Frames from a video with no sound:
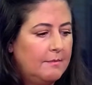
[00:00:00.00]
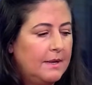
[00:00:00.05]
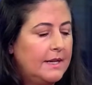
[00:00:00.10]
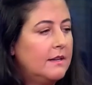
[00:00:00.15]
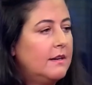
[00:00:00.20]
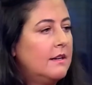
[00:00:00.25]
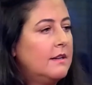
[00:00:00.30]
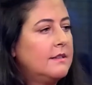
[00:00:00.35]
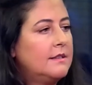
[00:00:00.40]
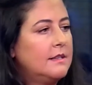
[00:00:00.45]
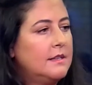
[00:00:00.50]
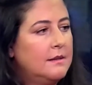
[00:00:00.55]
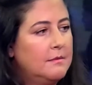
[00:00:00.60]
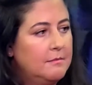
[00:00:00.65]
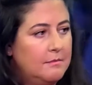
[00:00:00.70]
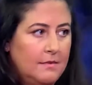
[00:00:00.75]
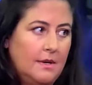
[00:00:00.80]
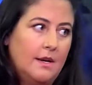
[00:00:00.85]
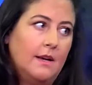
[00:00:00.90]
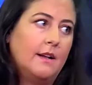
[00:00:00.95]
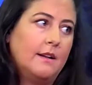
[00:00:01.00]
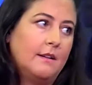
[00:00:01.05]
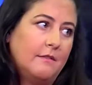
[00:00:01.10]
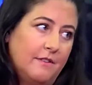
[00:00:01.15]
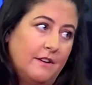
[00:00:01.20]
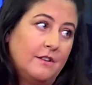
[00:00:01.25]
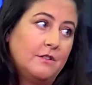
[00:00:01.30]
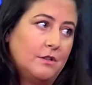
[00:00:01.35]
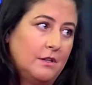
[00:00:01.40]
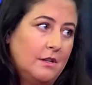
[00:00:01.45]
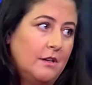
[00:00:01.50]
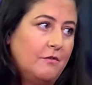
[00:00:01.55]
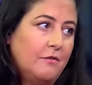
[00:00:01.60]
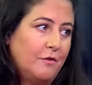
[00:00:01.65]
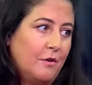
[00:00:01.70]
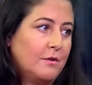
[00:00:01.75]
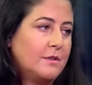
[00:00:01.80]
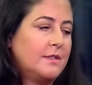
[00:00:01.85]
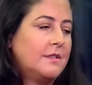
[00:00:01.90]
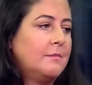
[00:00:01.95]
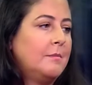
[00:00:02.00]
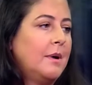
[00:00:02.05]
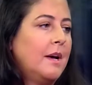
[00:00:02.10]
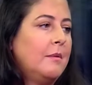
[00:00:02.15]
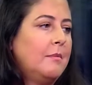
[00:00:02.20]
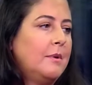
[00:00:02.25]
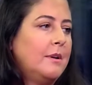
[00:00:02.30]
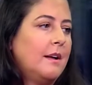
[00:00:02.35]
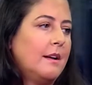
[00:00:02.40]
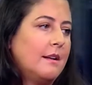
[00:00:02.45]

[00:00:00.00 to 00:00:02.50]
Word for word: medical team, and eventually, course, the baby.